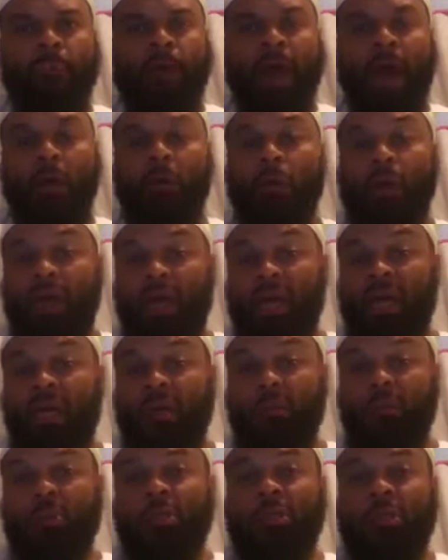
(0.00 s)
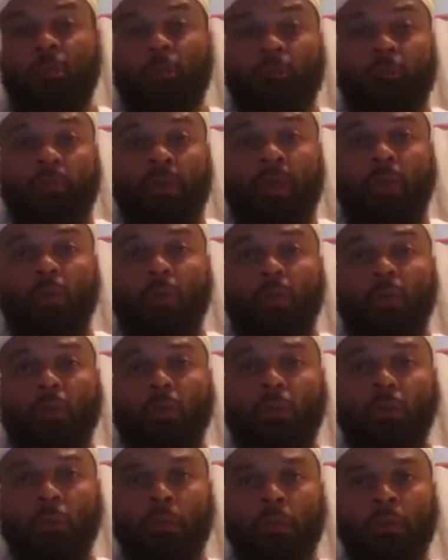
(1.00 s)
Our aim is to build
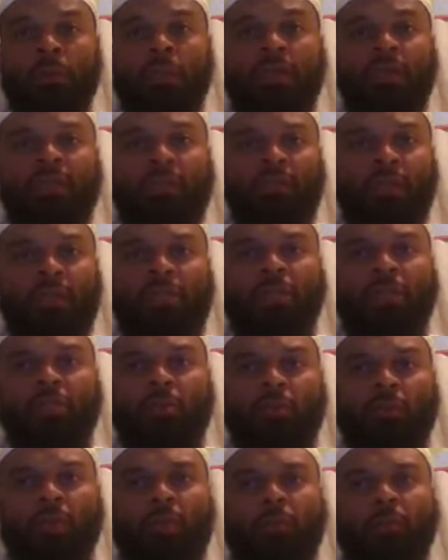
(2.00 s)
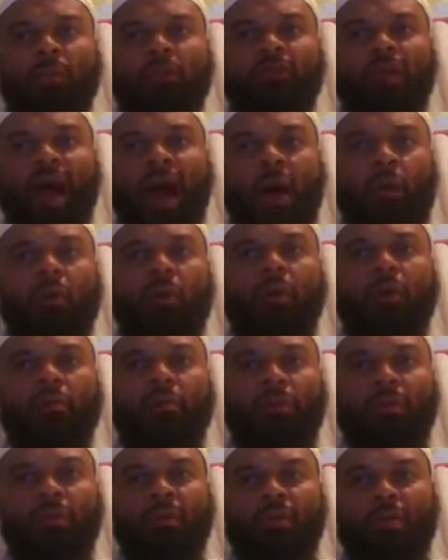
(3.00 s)
the indigenous people of our
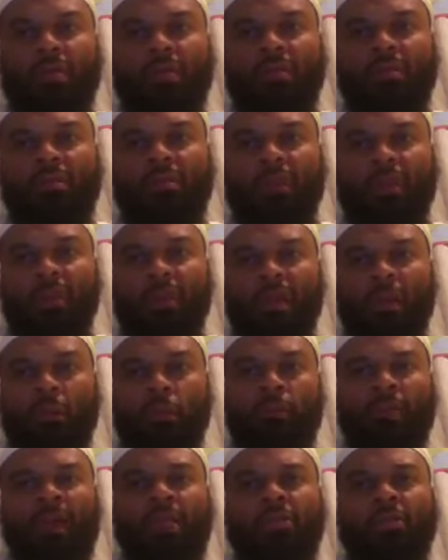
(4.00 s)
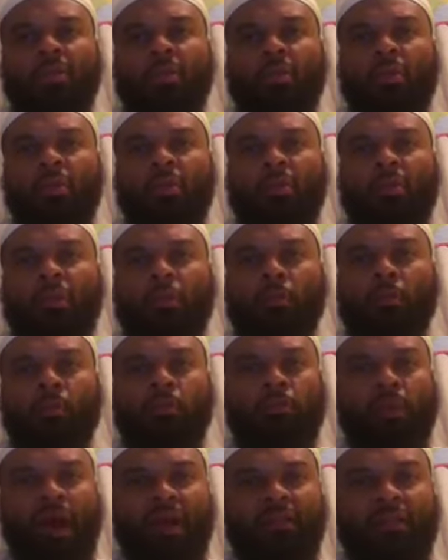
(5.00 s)
communities based on
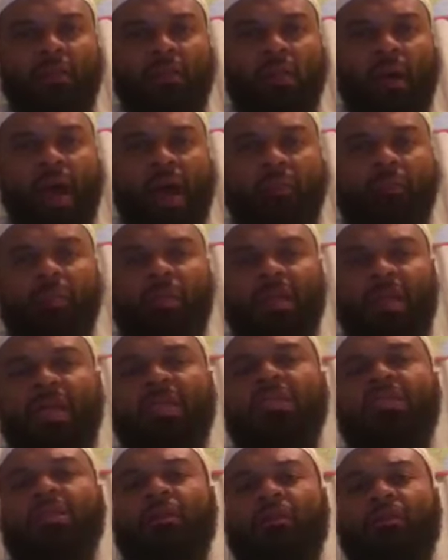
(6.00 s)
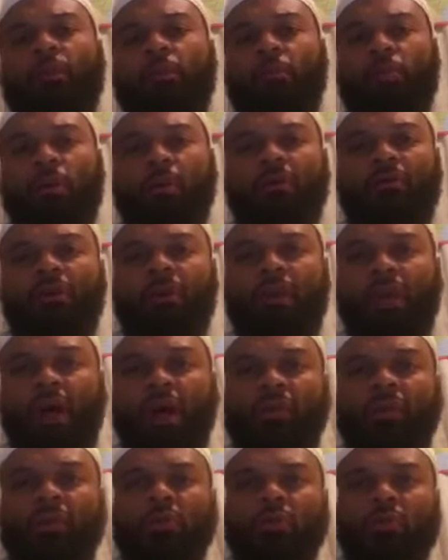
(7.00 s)
practical application of the Book of
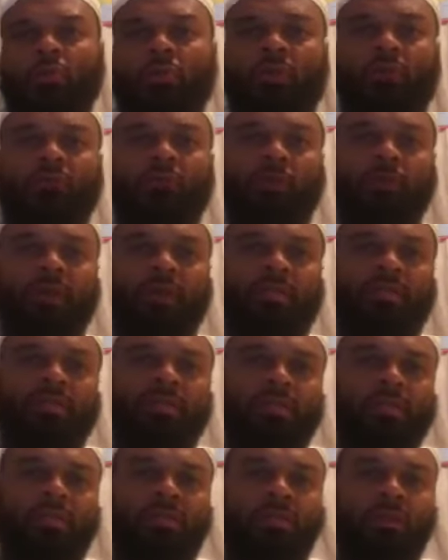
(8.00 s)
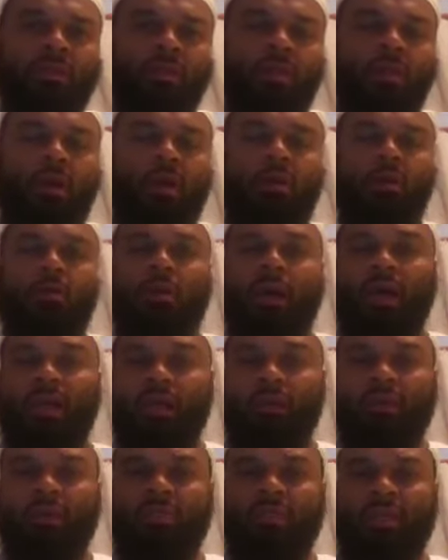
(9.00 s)
Allah and the Sunnah of the Messenger sallallahu
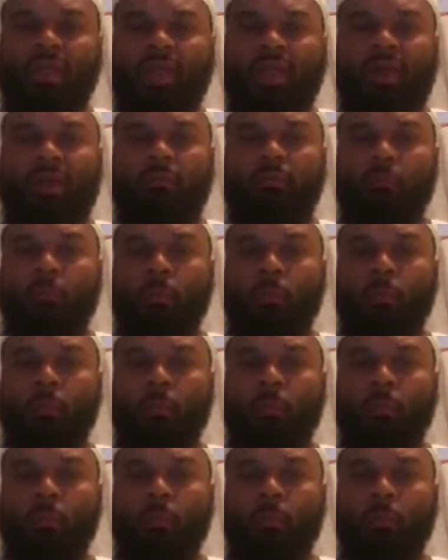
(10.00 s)
alaihi wasallam